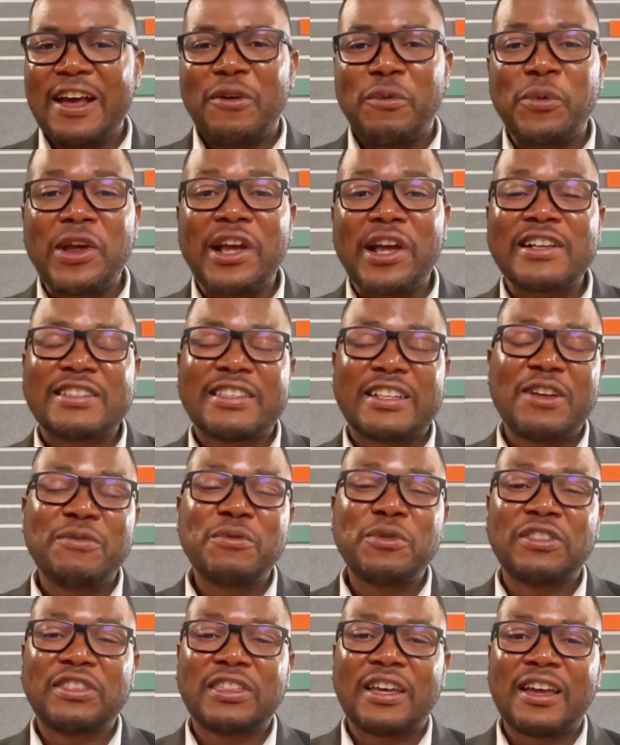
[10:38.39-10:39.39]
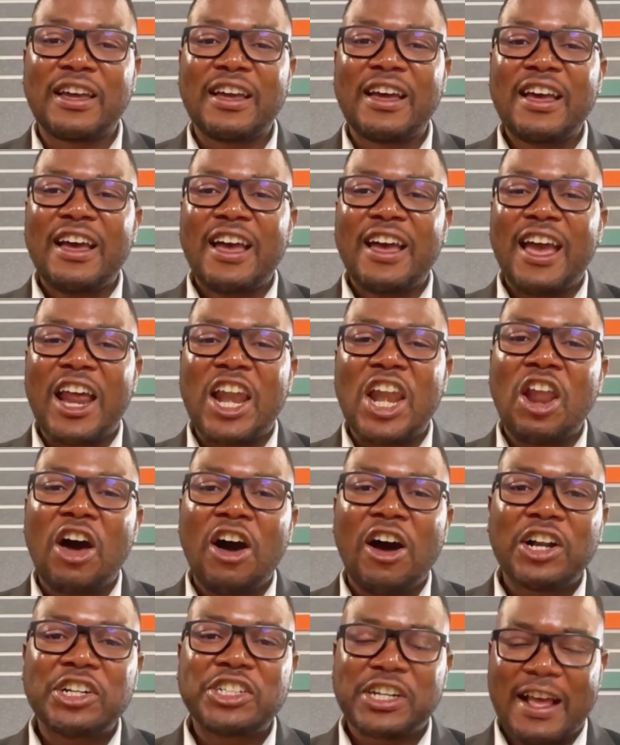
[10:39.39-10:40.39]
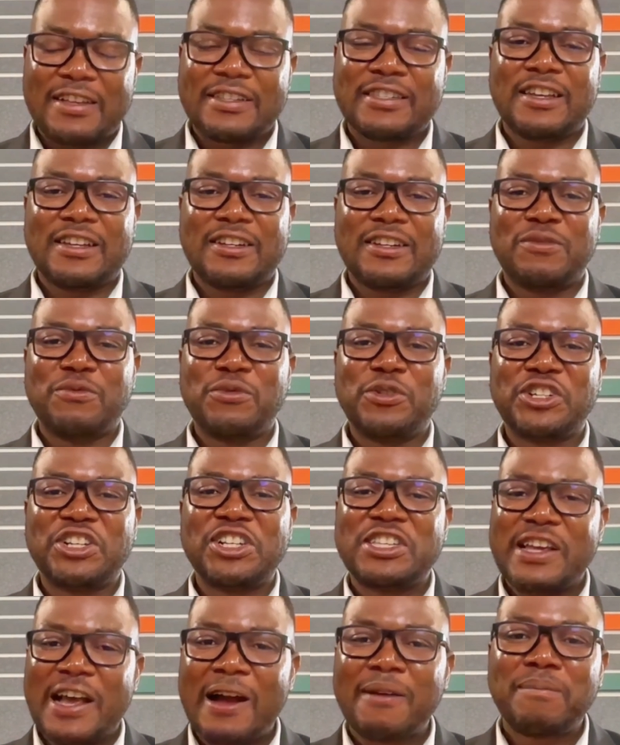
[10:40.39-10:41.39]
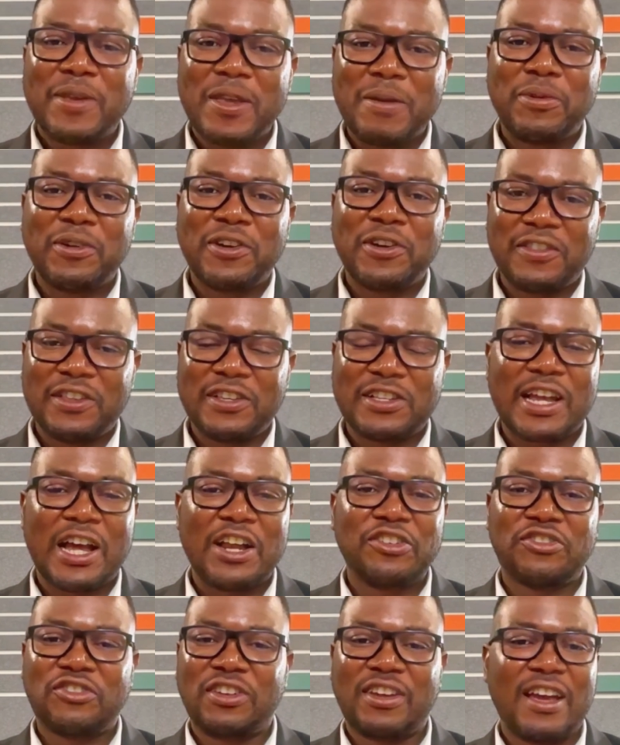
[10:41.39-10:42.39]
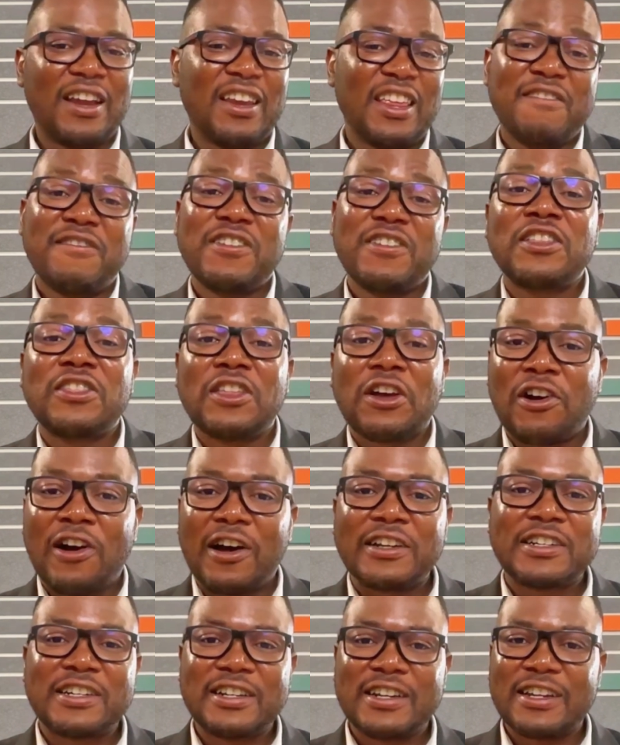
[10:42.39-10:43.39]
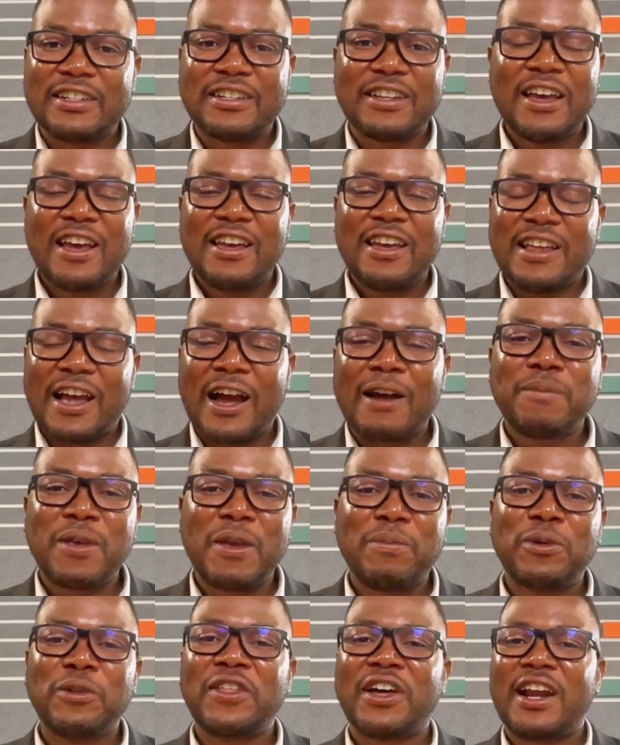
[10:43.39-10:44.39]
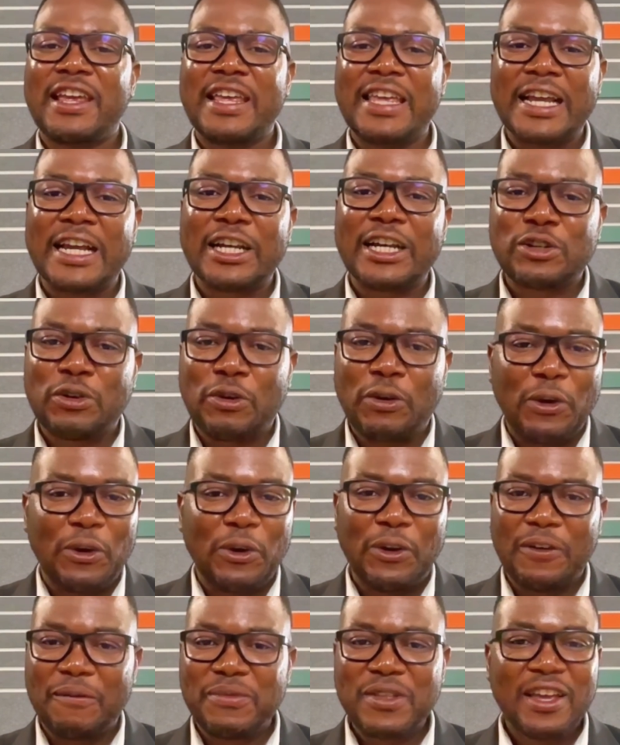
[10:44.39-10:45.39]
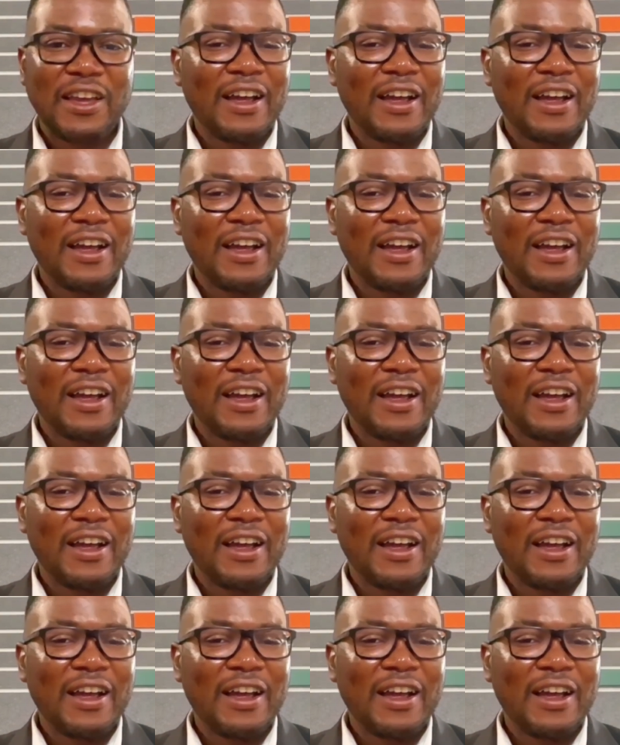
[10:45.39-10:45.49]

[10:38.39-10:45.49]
We are sitting with a large asset, which is young people in this country and even in the continent, young people that are eager to learn.